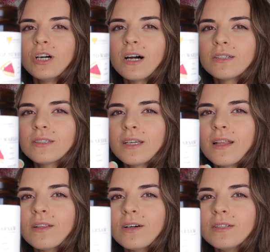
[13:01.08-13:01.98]
jars
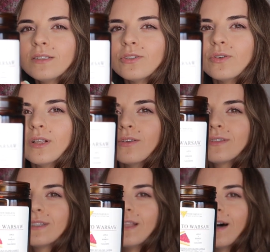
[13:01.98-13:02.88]
candles, so it
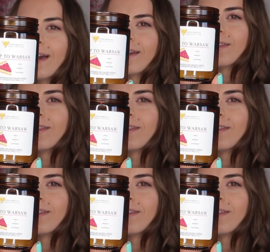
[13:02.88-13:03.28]
looks like